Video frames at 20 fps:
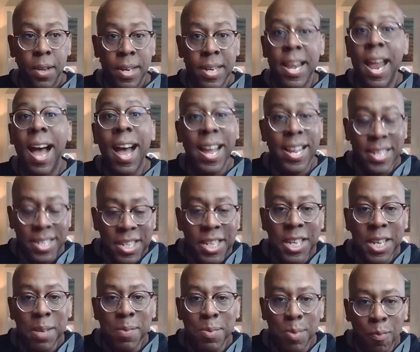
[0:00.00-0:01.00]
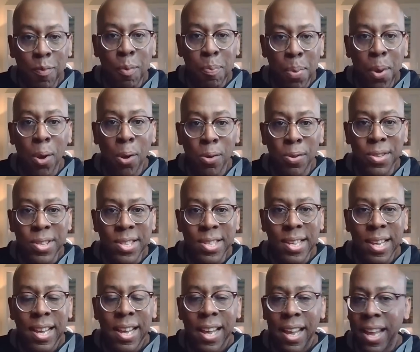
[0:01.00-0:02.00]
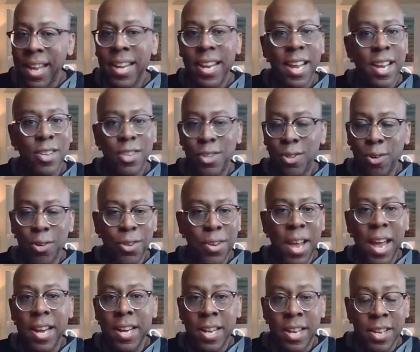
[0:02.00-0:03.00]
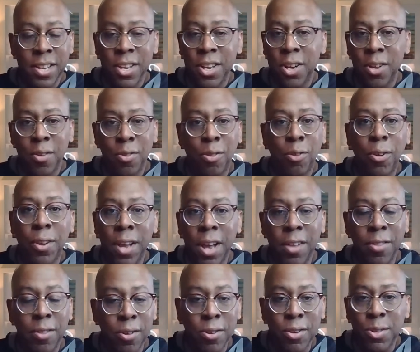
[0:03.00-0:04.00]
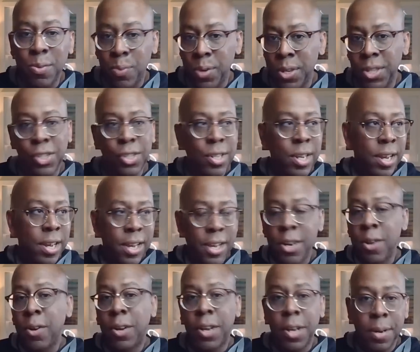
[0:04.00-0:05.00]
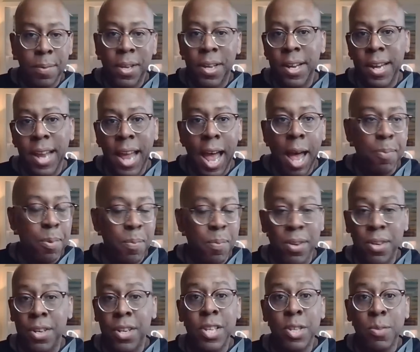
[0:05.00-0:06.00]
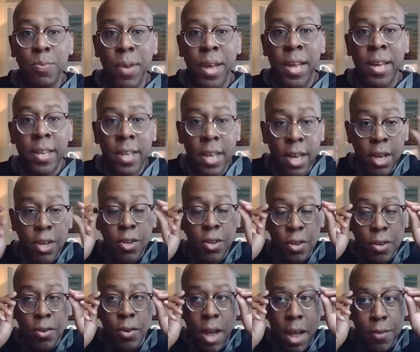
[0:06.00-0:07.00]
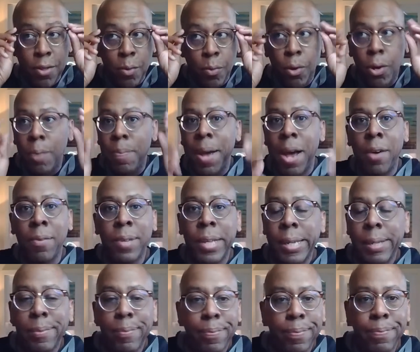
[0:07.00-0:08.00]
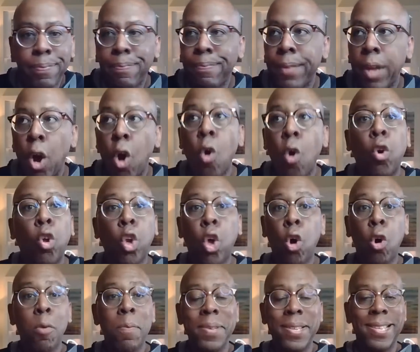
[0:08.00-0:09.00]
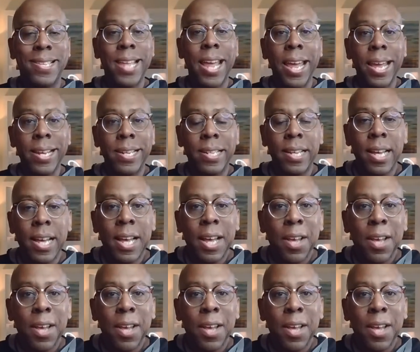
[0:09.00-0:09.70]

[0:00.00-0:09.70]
9 teams with a pulse, and then sure you had to, 3 others, which could happen. But this way, you don't have to worry about Oklahoma State,